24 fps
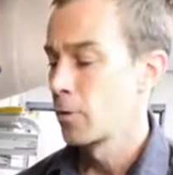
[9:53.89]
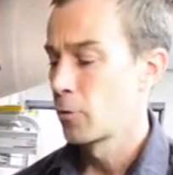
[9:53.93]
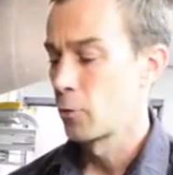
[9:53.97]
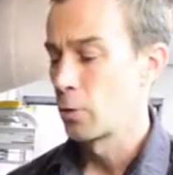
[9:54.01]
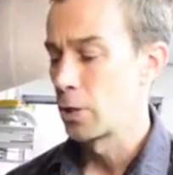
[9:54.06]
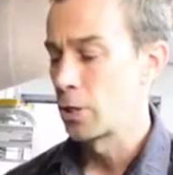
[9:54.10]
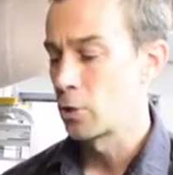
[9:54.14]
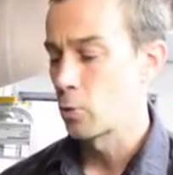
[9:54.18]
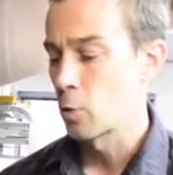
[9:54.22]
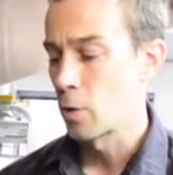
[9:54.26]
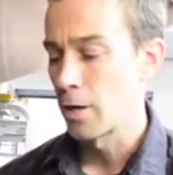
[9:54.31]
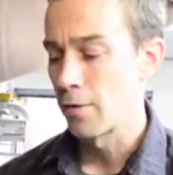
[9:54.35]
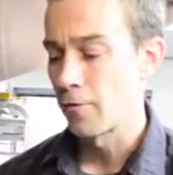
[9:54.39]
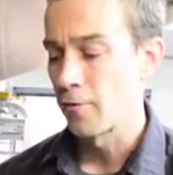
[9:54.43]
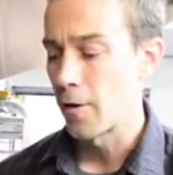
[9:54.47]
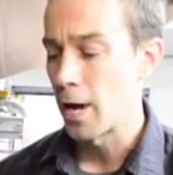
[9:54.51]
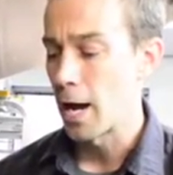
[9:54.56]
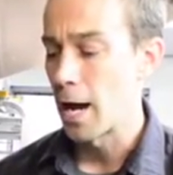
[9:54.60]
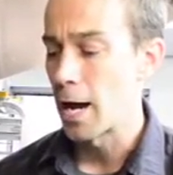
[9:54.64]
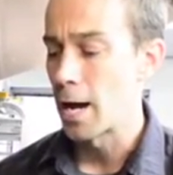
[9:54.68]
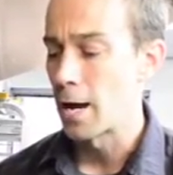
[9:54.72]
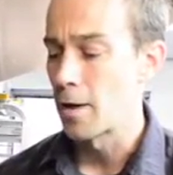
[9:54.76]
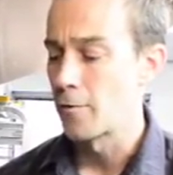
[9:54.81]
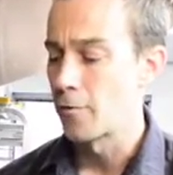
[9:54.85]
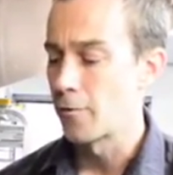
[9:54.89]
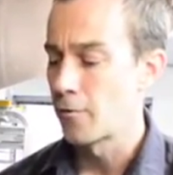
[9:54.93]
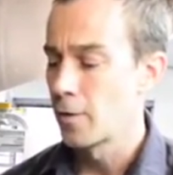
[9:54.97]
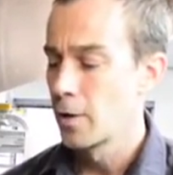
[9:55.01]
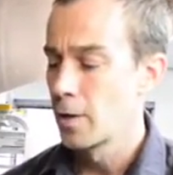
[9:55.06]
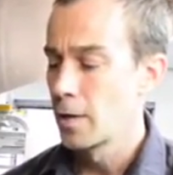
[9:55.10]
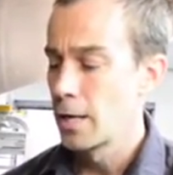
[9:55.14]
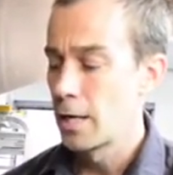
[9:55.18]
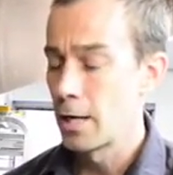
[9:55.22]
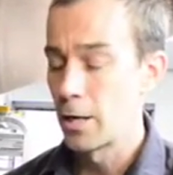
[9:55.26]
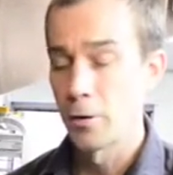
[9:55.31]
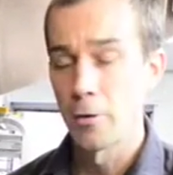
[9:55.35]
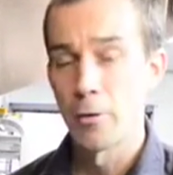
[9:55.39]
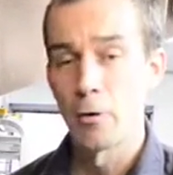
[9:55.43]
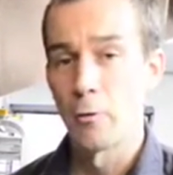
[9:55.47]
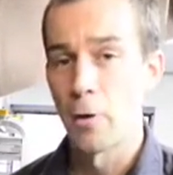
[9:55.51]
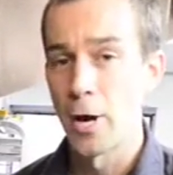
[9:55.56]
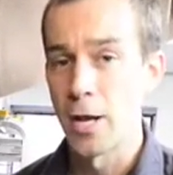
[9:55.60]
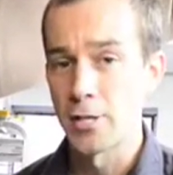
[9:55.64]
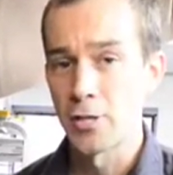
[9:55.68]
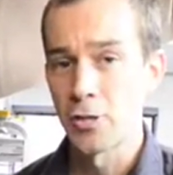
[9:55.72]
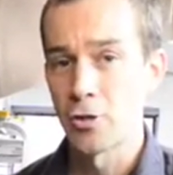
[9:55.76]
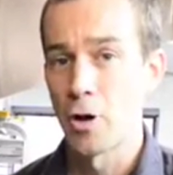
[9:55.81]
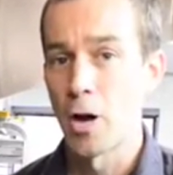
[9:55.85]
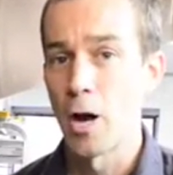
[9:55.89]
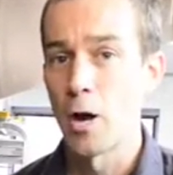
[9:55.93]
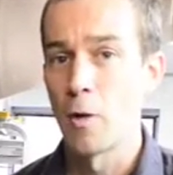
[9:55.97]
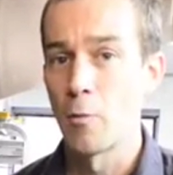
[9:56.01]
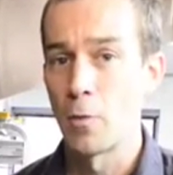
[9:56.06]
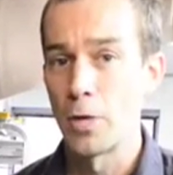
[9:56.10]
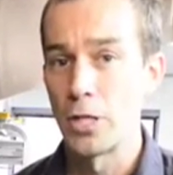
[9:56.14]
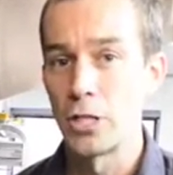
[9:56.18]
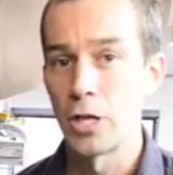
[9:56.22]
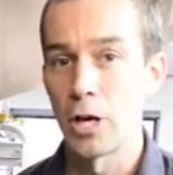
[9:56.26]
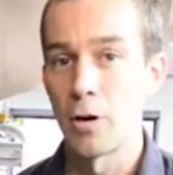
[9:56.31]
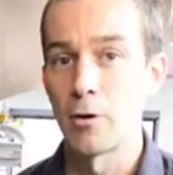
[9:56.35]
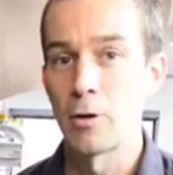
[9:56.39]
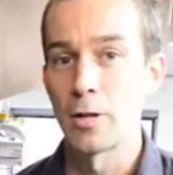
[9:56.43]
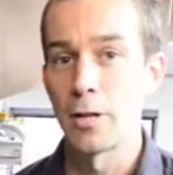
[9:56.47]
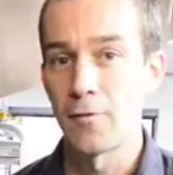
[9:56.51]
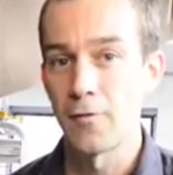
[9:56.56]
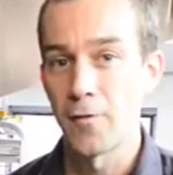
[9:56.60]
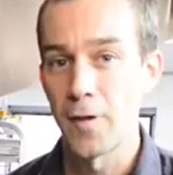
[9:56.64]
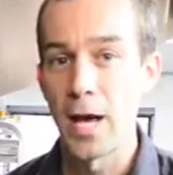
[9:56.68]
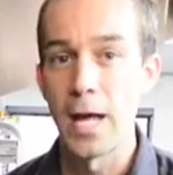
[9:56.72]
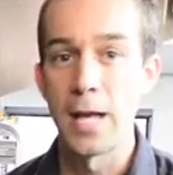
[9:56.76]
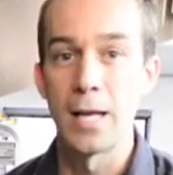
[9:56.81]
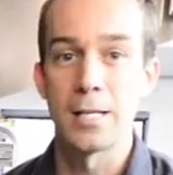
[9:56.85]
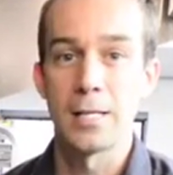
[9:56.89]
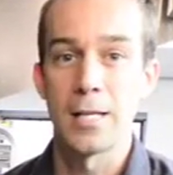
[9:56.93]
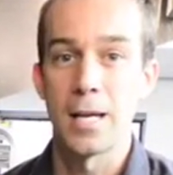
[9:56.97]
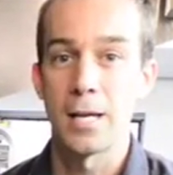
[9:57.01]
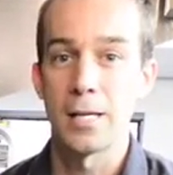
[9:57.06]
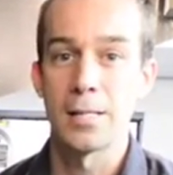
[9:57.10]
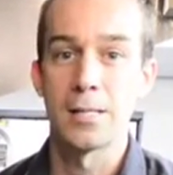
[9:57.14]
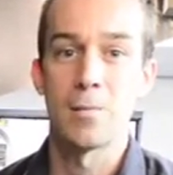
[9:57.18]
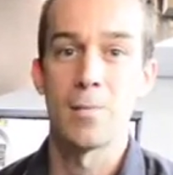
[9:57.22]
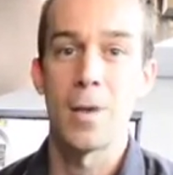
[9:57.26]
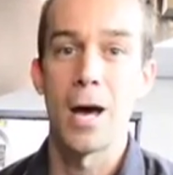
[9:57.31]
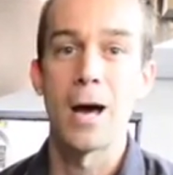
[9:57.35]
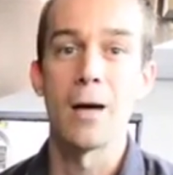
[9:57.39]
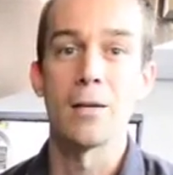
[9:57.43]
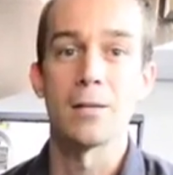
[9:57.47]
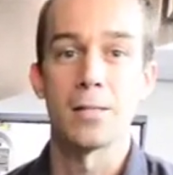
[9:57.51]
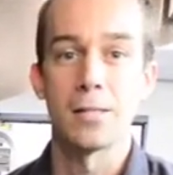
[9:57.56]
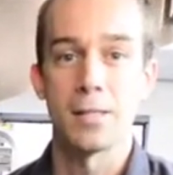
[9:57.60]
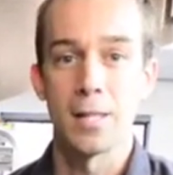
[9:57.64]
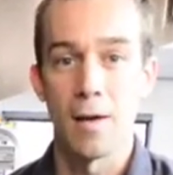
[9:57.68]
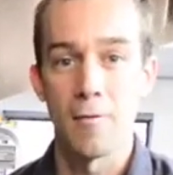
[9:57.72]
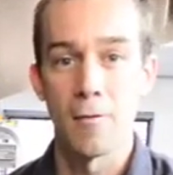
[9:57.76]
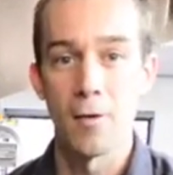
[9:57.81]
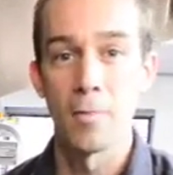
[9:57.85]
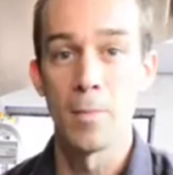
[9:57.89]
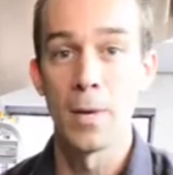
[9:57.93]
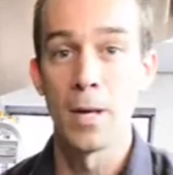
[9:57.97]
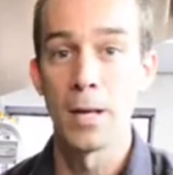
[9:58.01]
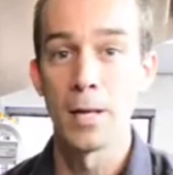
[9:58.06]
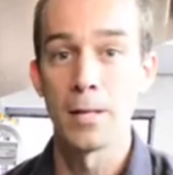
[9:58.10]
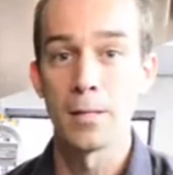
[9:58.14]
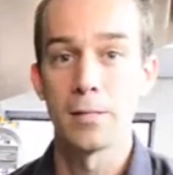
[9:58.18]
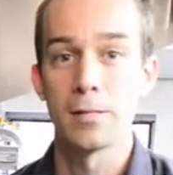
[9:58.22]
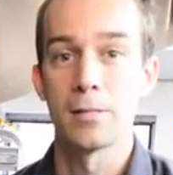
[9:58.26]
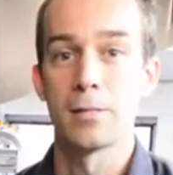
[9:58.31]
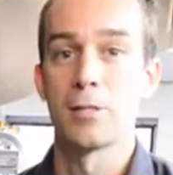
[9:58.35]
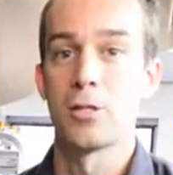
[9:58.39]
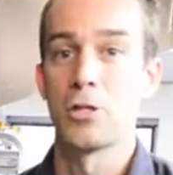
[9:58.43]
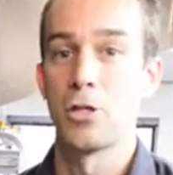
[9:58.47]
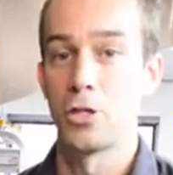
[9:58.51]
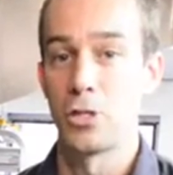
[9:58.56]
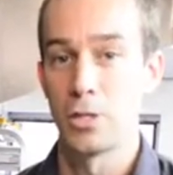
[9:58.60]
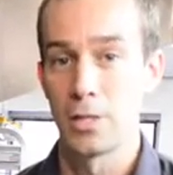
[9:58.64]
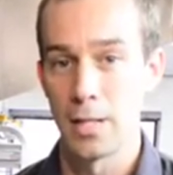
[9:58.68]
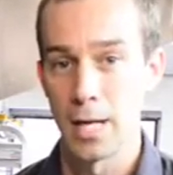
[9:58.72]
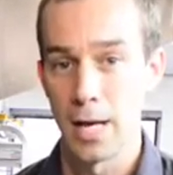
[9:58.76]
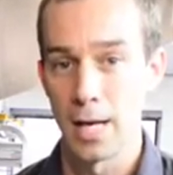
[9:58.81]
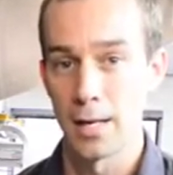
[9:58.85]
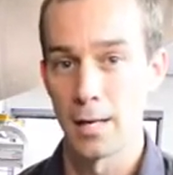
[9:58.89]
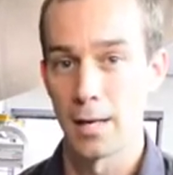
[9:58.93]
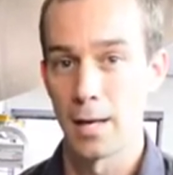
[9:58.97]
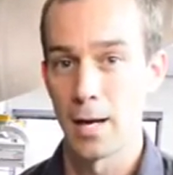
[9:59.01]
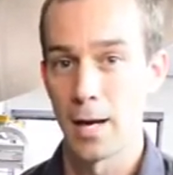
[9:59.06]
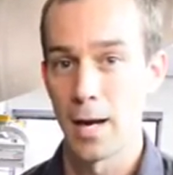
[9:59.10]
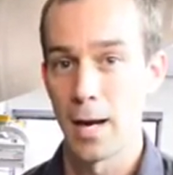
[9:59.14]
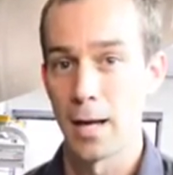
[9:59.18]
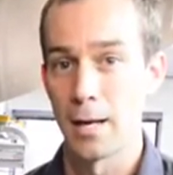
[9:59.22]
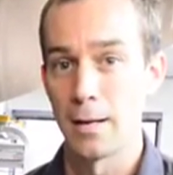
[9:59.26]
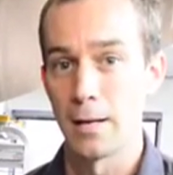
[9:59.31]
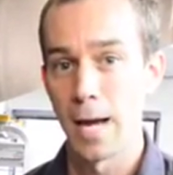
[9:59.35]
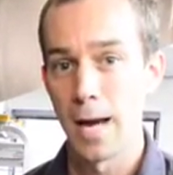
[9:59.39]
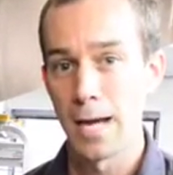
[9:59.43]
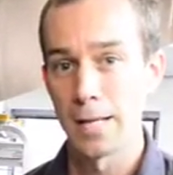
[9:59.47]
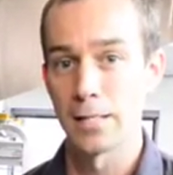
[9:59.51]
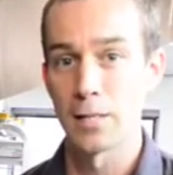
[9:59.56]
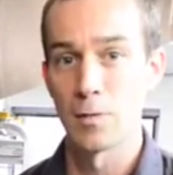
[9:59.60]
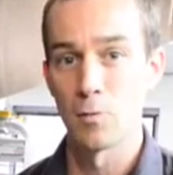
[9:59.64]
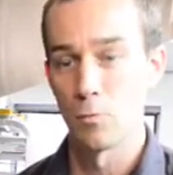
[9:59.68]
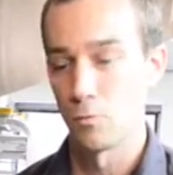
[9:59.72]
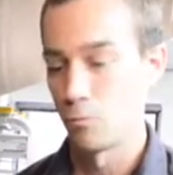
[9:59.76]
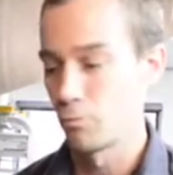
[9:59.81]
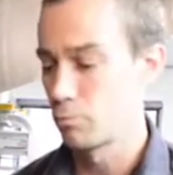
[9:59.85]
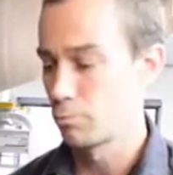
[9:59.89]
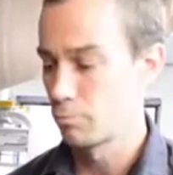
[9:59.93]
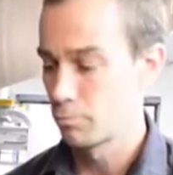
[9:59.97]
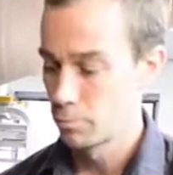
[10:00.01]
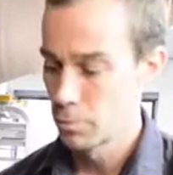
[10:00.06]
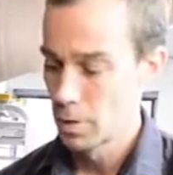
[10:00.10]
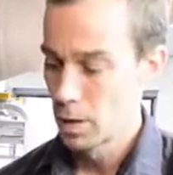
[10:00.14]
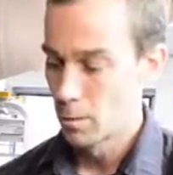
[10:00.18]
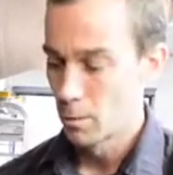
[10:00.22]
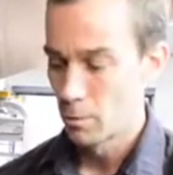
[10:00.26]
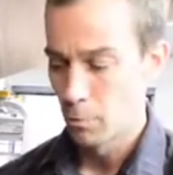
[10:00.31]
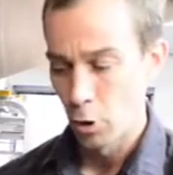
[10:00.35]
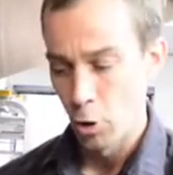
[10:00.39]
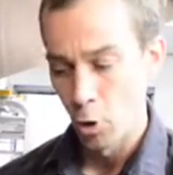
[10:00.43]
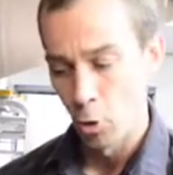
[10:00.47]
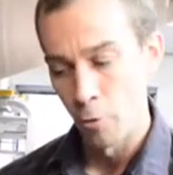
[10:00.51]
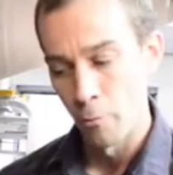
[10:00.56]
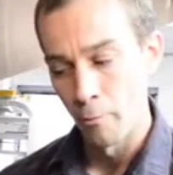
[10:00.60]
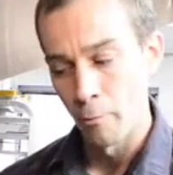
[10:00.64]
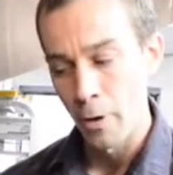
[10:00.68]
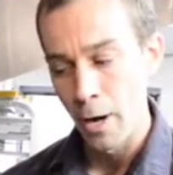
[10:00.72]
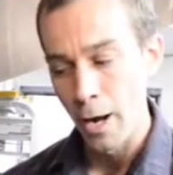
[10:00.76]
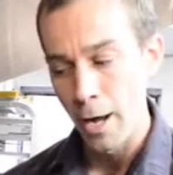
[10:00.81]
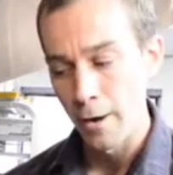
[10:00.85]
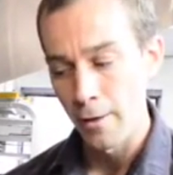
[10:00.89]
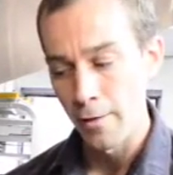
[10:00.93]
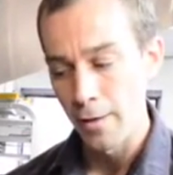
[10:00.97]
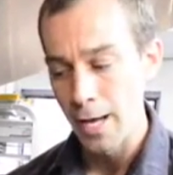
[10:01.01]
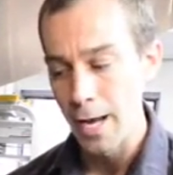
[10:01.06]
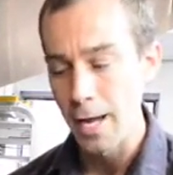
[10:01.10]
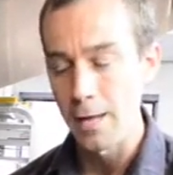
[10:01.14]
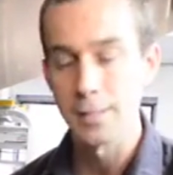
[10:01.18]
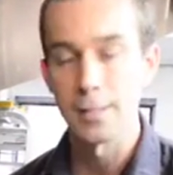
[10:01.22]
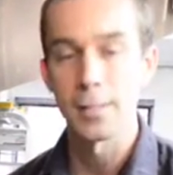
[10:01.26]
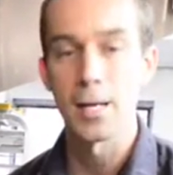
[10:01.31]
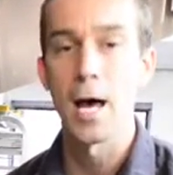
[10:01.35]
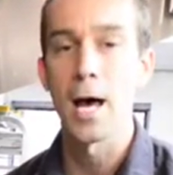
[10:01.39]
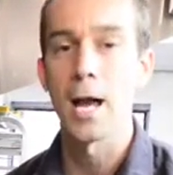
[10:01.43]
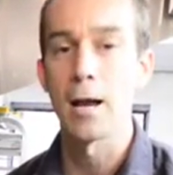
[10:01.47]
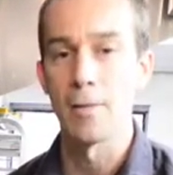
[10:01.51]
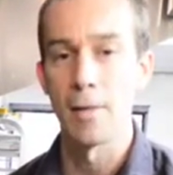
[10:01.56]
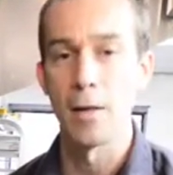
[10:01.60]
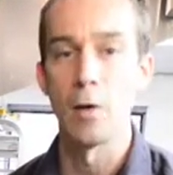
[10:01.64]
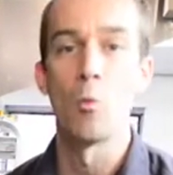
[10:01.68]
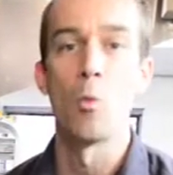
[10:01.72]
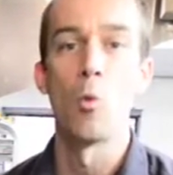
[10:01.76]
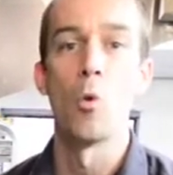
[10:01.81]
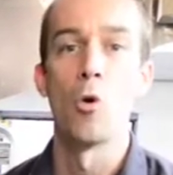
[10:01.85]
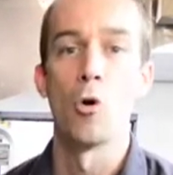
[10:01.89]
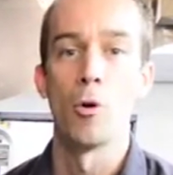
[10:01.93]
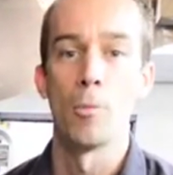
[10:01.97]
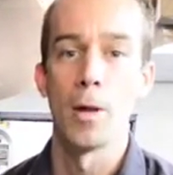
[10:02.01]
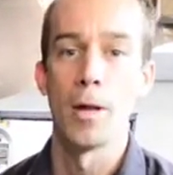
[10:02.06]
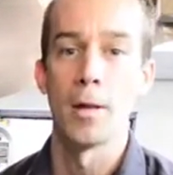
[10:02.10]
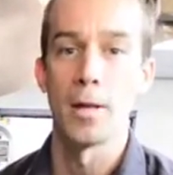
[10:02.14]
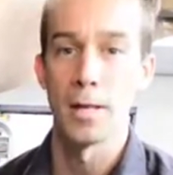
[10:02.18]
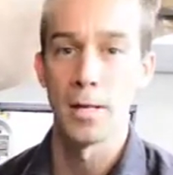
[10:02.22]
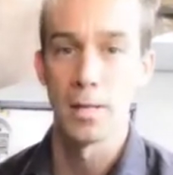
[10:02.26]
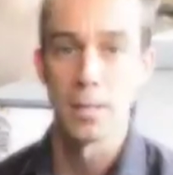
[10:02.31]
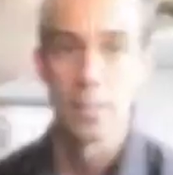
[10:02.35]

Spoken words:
325 here at the restaurant, we generally find it takes about 7 minutes to get nice and golden brown on the outside and then warm on the